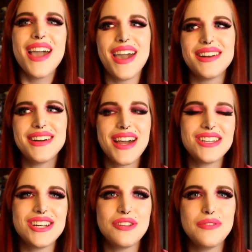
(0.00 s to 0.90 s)
And I'll
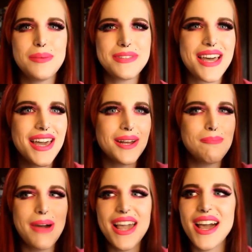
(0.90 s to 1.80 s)
catch you on the flip side.
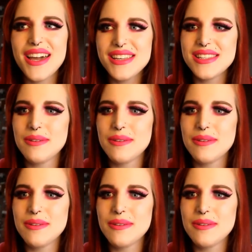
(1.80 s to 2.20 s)
Bye guys!